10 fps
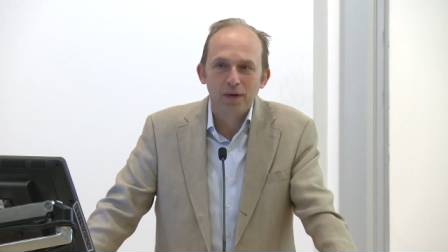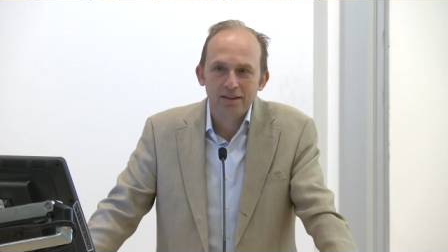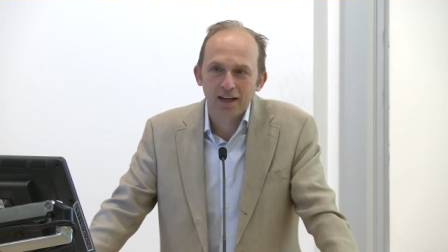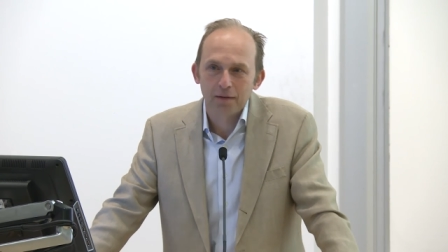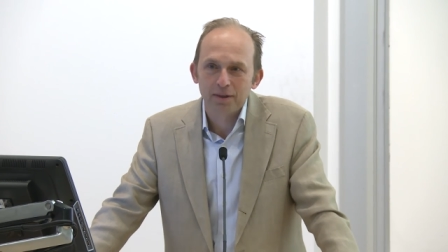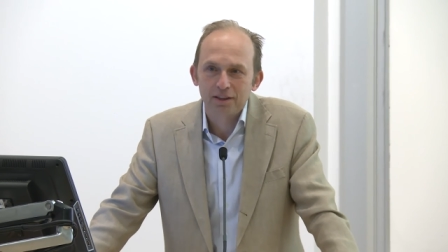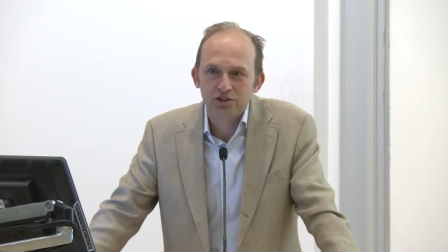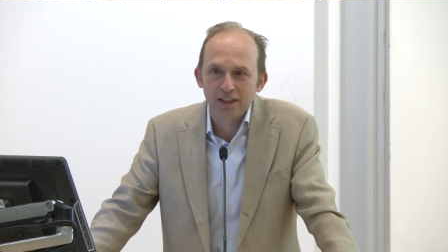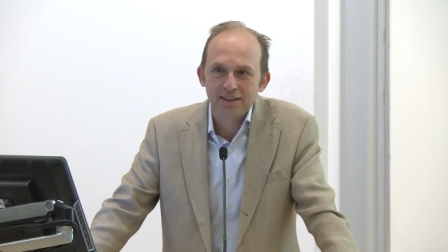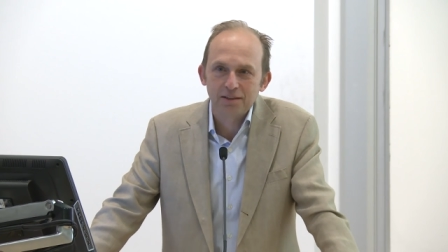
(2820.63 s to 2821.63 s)
my time at the
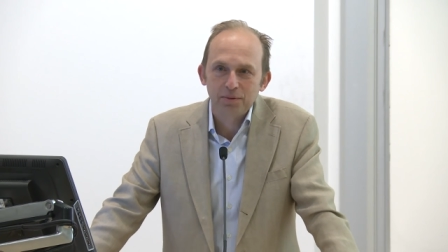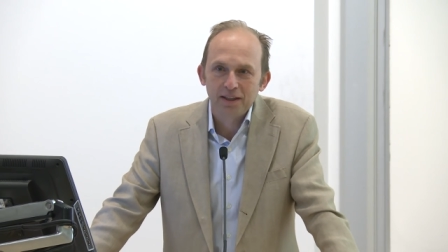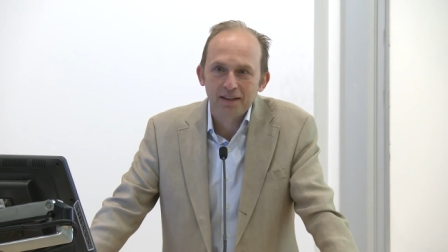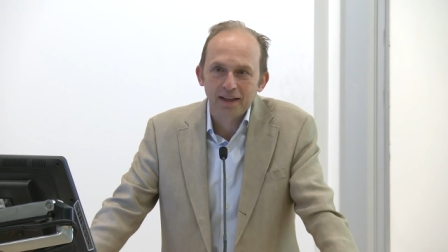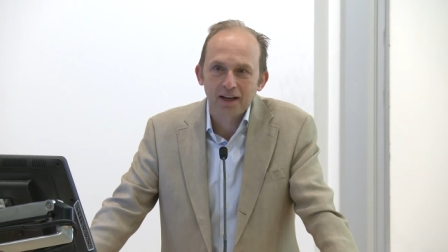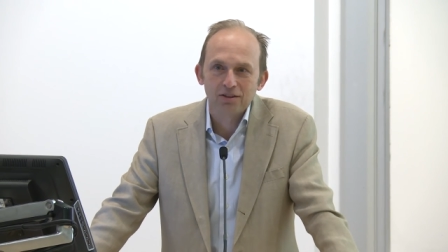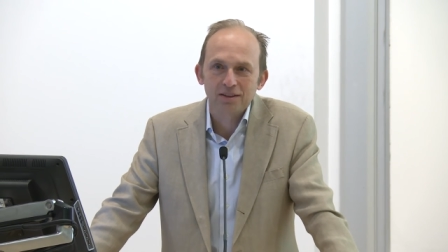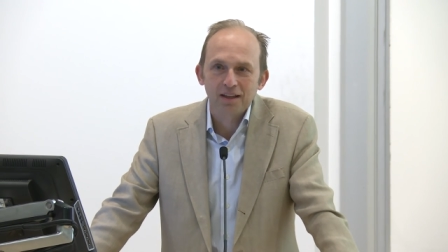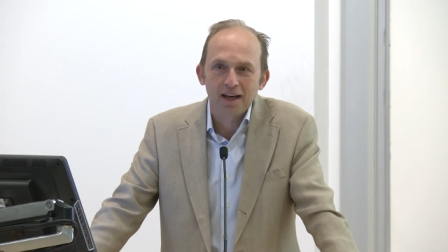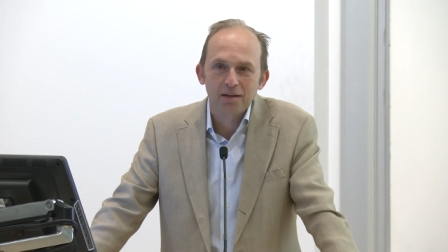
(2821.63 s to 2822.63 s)
JCB and cares
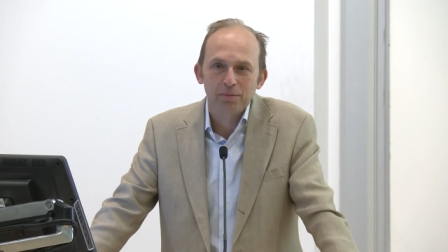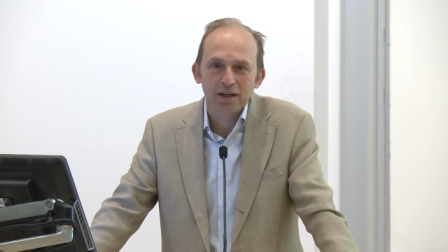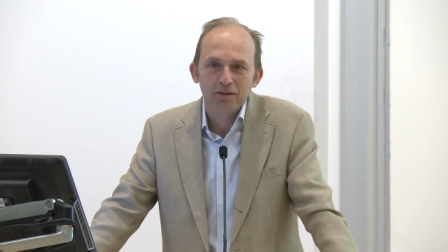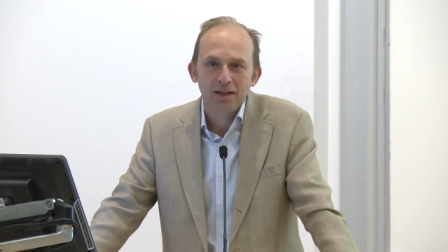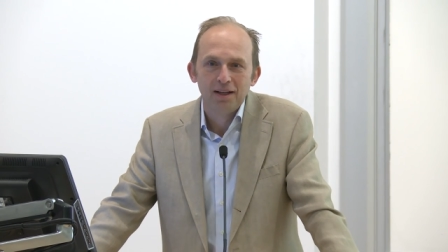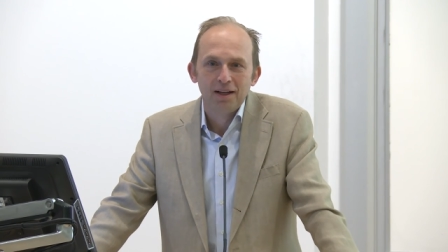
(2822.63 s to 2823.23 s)
a lot about